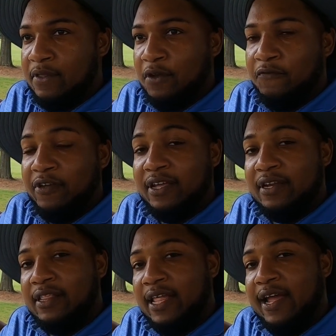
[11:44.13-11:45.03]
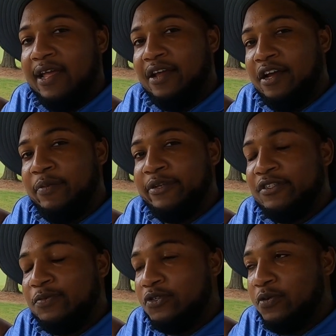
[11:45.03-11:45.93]
Don't forget to like, comment, and
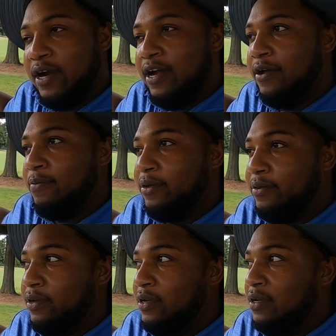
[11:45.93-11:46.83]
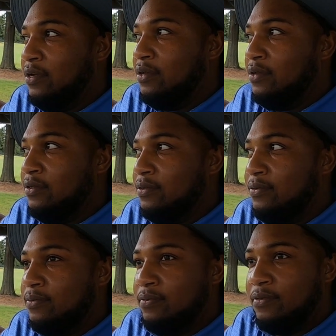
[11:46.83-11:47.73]
subscribe.
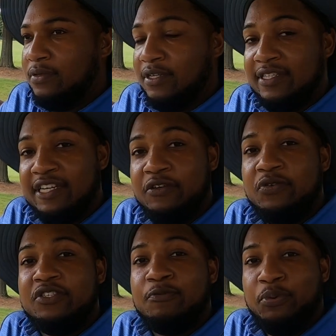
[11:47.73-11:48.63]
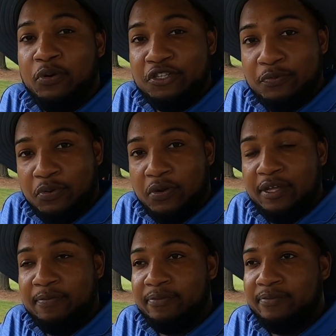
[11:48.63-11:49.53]
Continue to support your
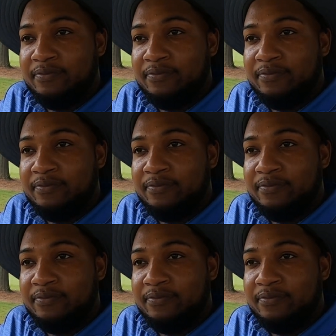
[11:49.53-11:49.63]
boy.